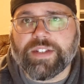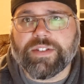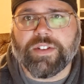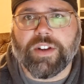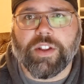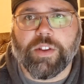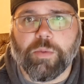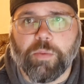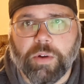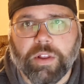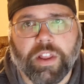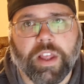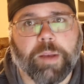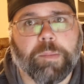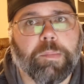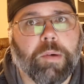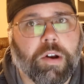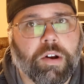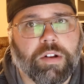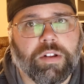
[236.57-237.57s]
he's another one
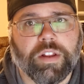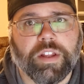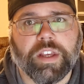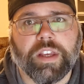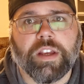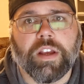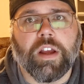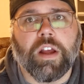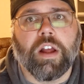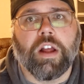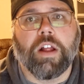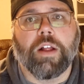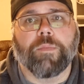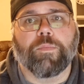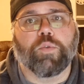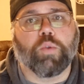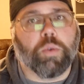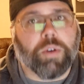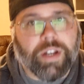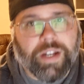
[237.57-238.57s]
like Barkley.
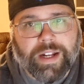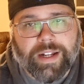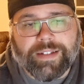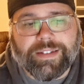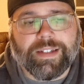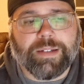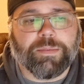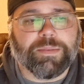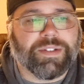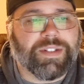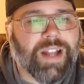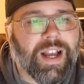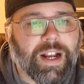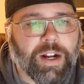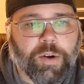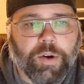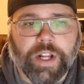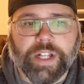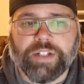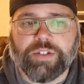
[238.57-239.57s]
twenty nineteen was
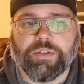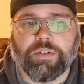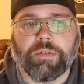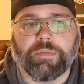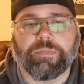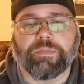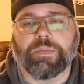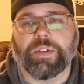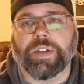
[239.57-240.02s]
not great to him.